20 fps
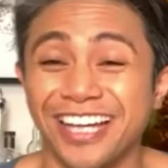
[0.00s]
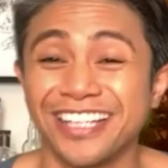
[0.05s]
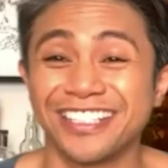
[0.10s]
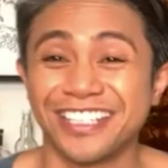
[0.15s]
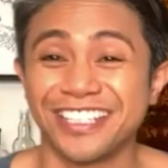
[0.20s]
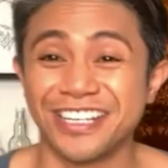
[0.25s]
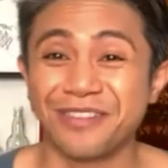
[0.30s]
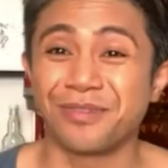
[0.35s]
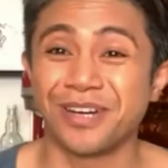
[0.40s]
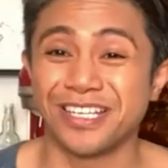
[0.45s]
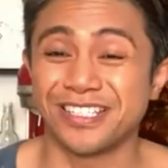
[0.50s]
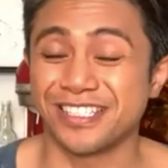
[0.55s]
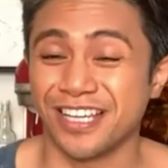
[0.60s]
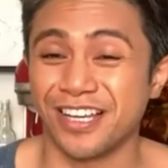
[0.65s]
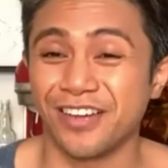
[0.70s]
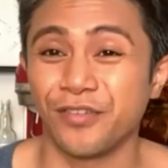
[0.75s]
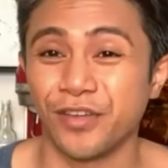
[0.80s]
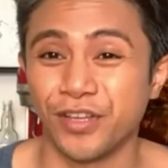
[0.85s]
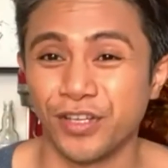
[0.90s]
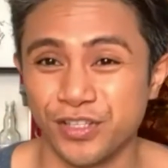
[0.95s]
did it
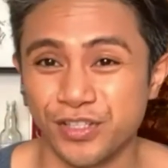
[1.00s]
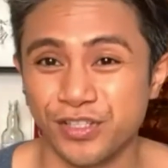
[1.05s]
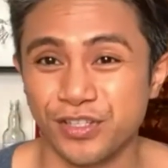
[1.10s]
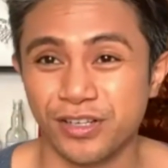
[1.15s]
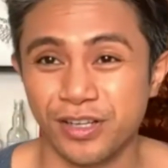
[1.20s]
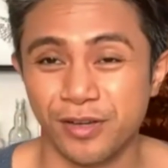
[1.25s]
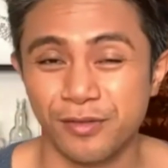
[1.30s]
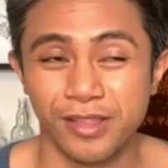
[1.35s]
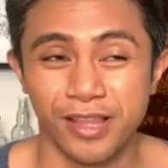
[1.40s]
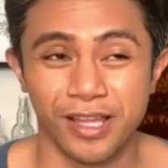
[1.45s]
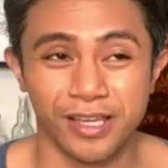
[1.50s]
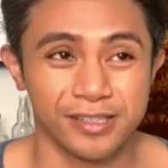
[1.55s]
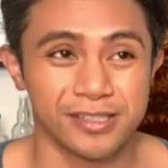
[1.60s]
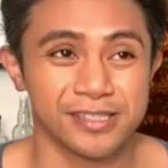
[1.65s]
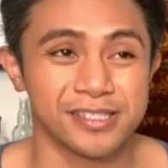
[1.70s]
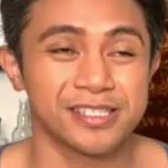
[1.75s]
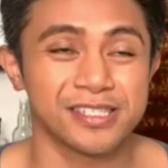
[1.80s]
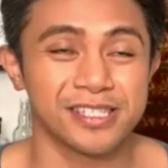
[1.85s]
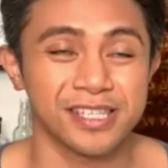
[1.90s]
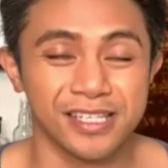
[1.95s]
myself, and it took like
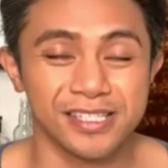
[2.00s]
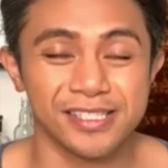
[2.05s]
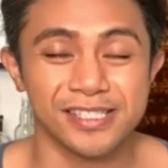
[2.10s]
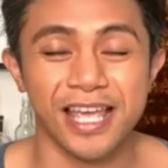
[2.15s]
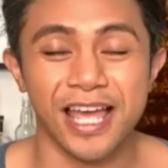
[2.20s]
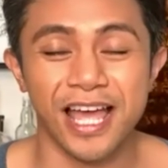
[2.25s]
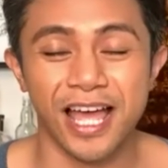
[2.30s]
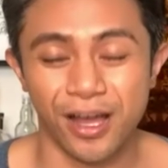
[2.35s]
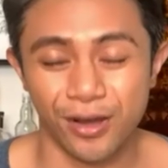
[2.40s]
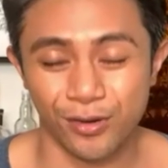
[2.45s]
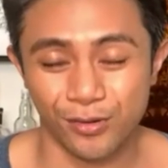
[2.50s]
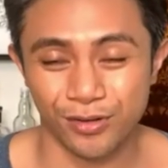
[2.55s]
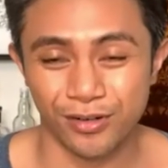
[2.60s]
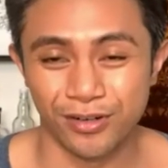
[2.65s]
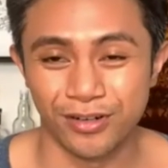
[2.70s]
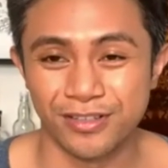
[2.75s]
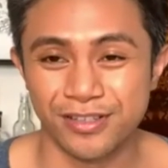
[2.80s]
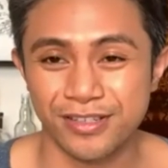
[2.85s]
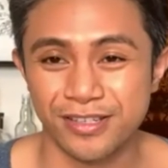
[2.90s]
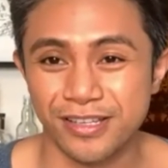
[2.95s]
6
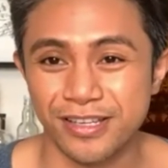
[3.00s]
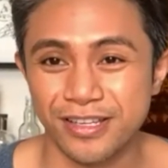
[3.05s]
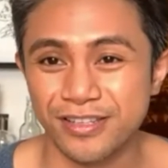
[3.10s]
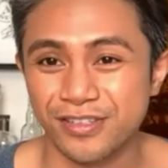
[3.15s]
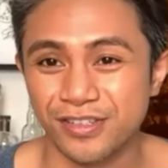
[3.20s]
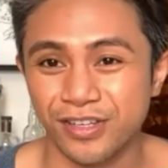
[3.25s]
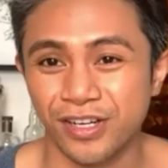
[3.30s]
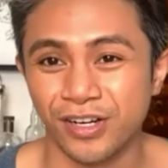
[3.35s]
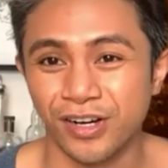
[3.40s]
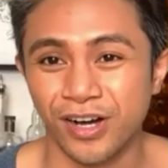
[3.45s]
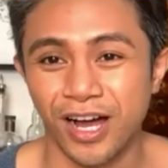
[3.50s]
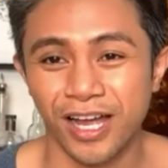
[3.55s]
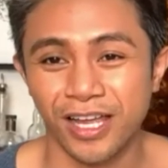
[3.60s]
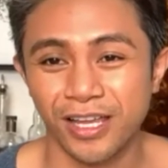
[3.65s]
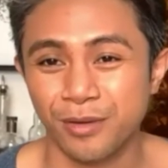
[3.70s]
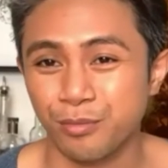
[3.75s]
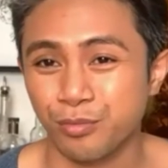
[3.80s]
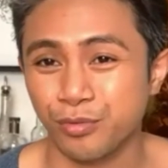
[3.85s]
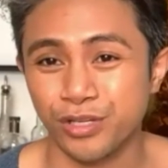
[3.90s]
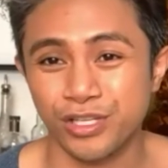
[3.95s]
hours. So I
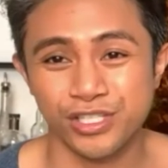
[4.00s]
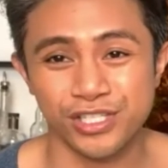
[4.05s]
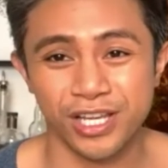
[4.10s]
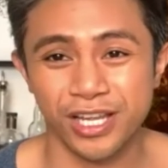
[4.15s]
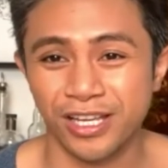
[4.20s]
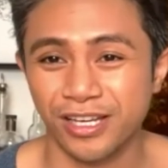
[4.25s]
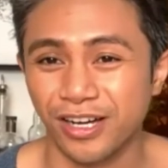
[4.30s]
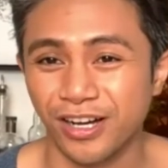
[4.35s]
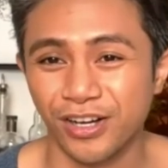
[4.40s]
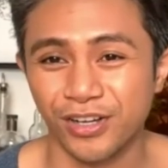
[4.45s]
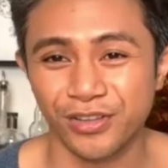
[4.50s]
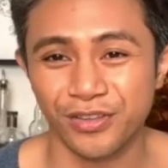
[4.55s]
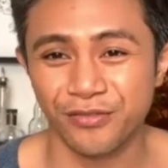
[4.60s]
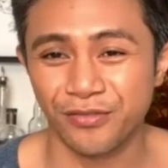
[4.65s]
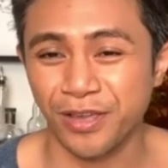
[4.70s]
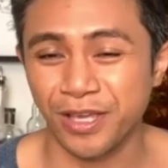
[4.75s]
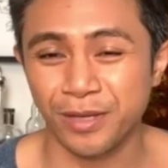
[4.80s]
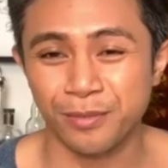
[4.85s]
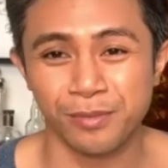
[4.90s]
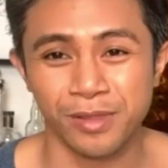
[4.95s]
appreciate all the
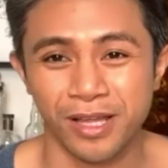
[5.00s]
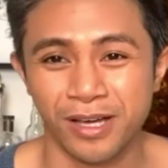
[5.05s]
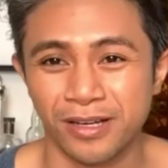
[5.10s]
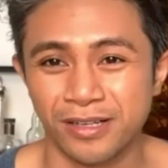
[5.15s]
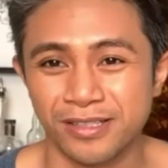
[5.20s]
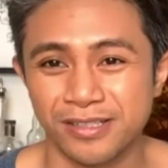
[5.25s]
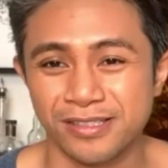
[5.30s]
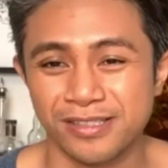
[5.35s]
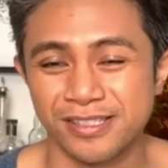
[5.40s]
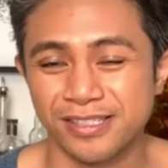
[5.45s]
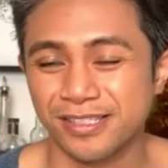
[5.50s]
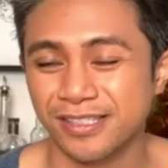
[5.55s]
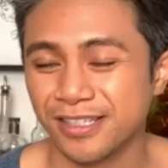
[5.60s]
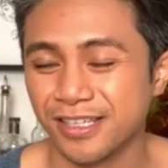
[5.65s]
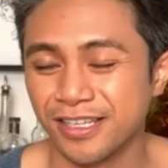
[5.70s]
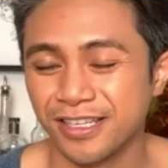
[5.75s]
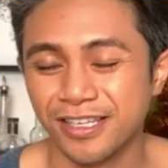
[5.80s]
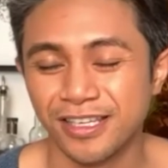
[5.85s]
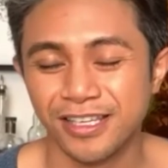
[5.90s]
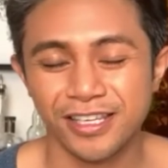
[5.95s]
fake blondes.
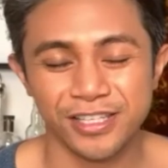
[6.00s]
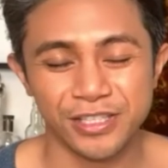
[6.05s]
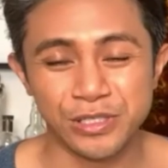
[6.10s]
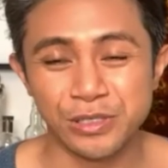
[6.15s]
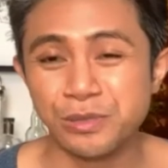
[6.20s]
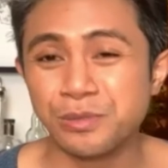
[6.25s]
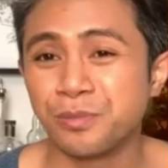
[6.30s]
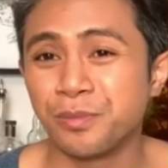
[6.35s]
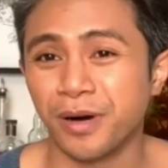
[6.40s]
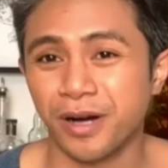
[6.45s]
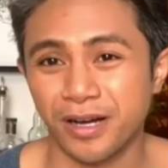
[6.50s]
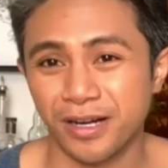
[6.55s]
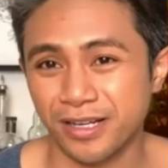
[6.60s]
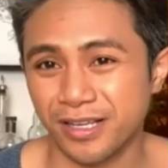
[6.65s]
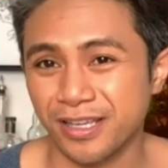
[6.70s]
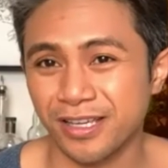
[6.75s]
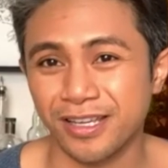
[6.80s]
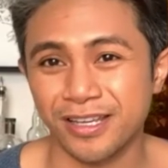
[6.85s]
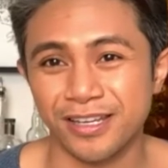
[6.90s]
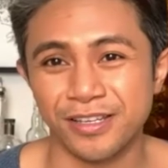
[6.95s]
You bought
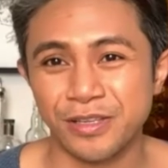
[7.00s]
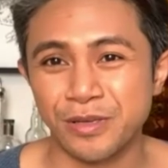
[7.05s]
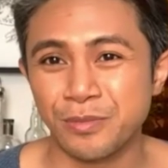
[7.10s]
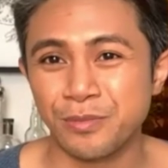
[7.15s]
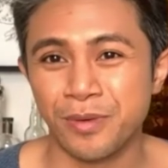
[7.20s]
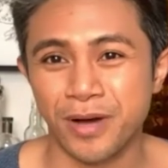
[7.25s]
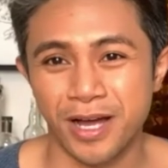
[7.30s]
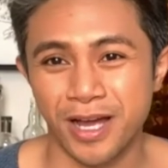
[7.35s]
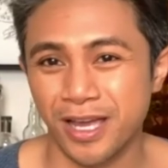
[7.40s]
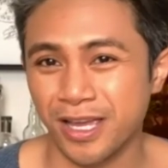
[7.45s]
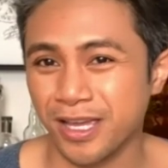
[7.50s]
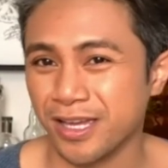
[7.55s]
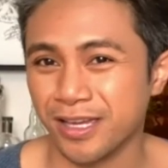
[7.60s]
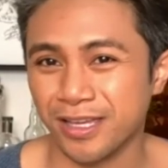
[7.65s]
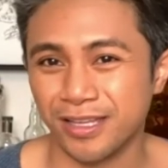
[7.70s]
it. You buy it.